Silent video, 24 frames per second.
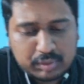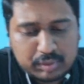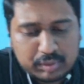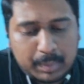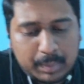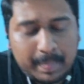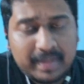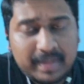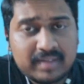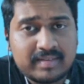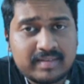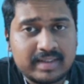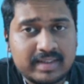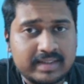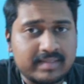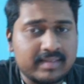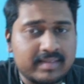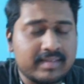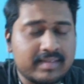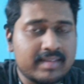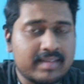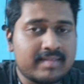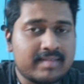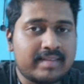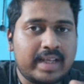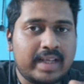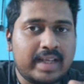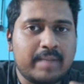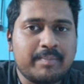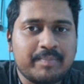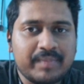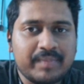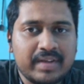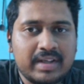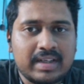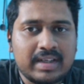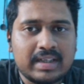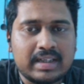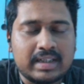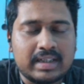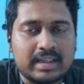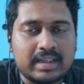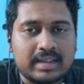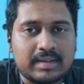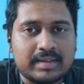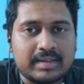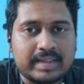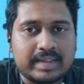See, this is the same
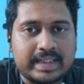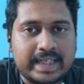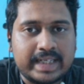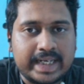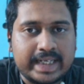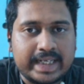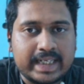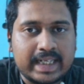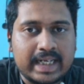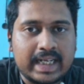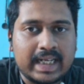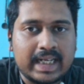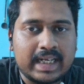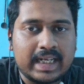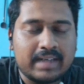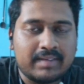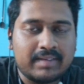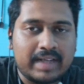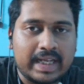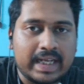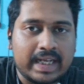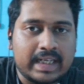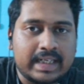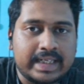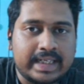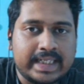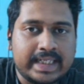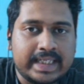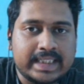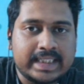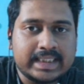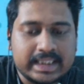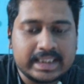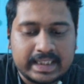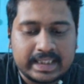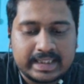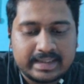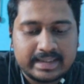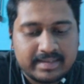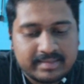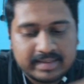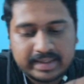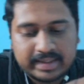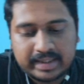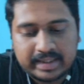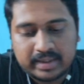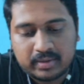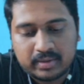data. I have arranged it in
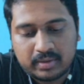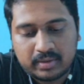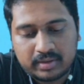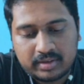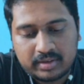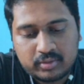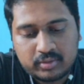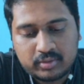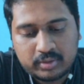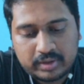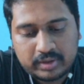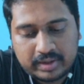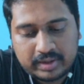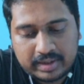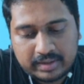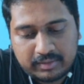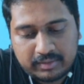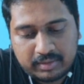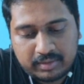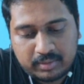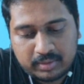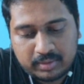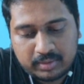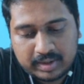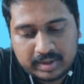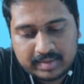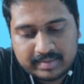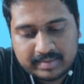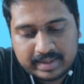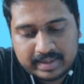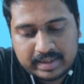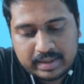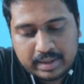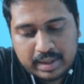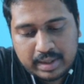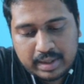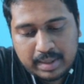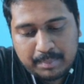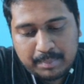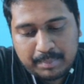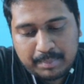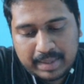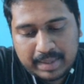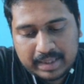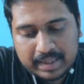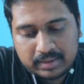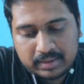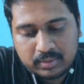descending order. So here we'll notice that
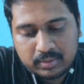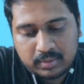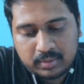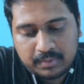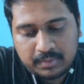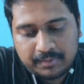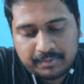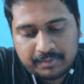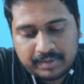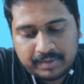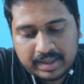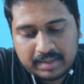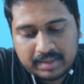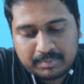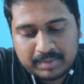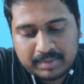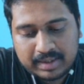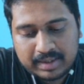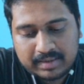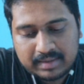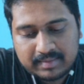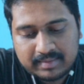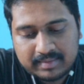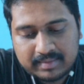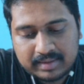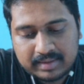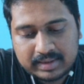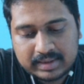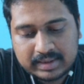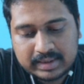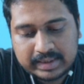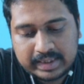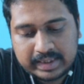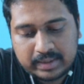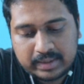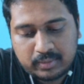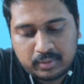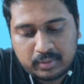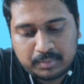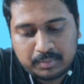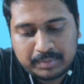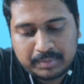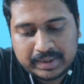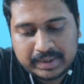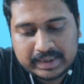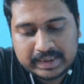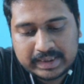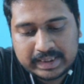patho, pharmac, surgery,
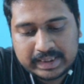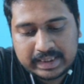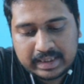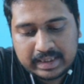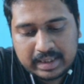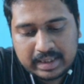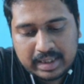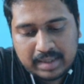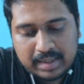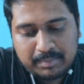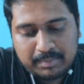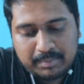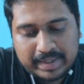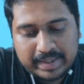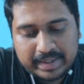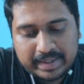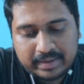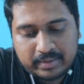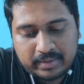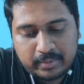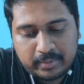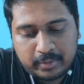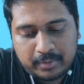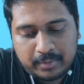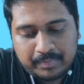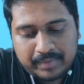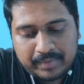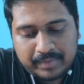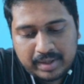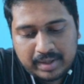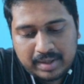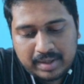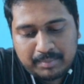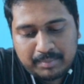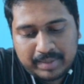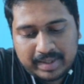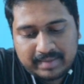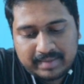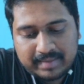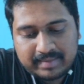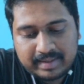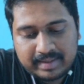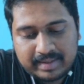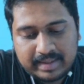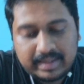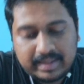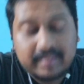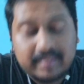OBG, micro,
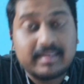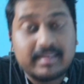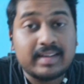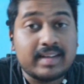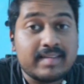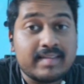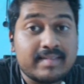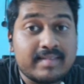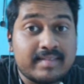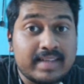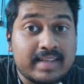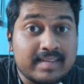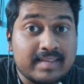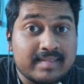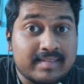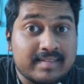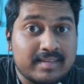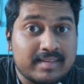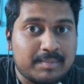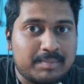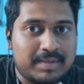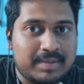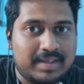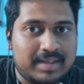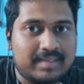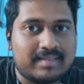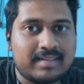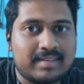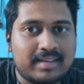medicine is in the 6th place.